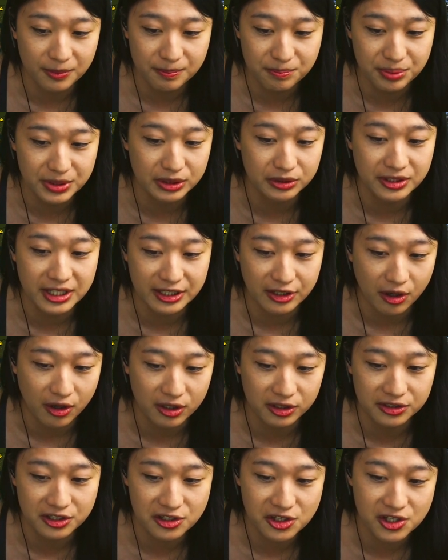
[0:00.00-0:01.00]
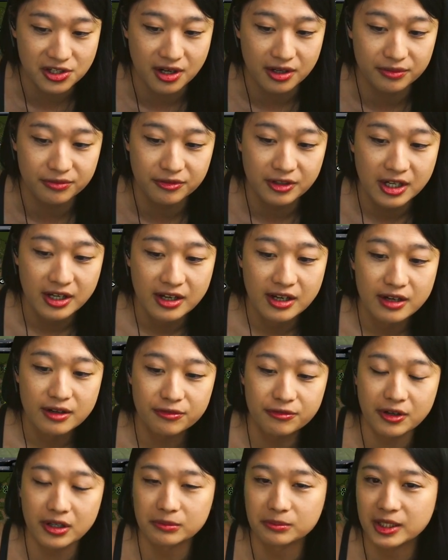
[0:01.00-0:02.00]
building all this stuff
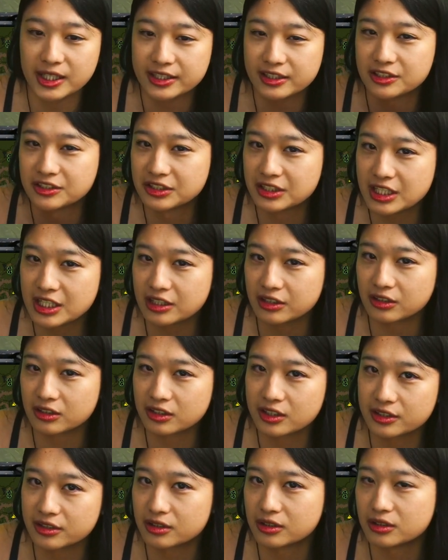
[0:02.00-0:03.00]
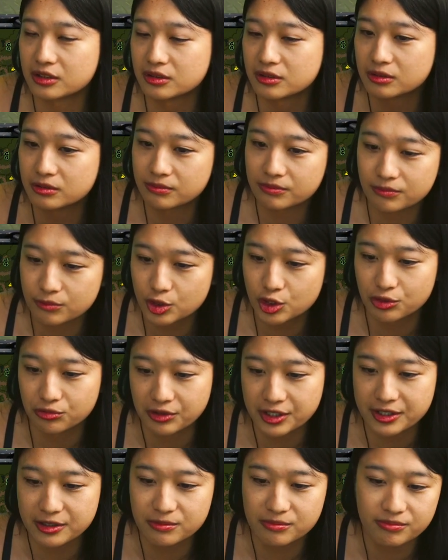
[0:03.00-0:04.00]
from like a neat little
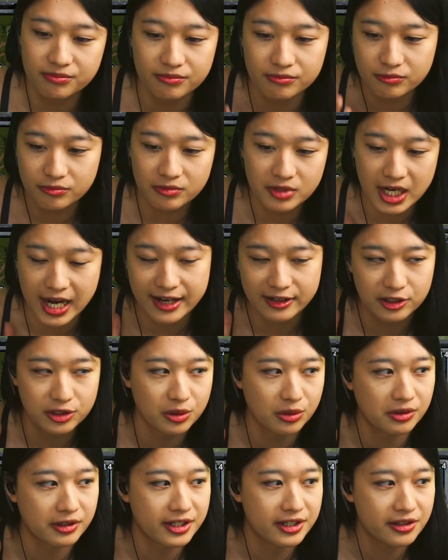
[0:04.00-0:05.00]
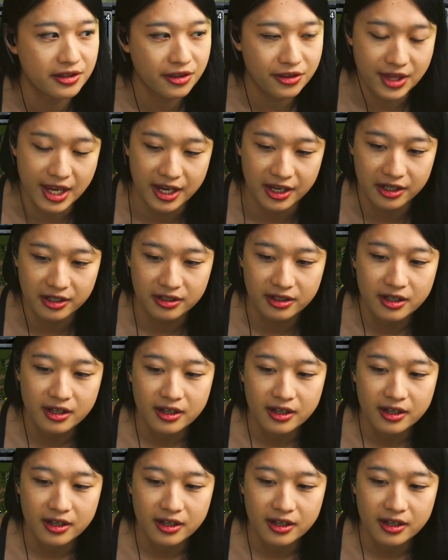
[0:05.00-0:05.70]
grid category thing.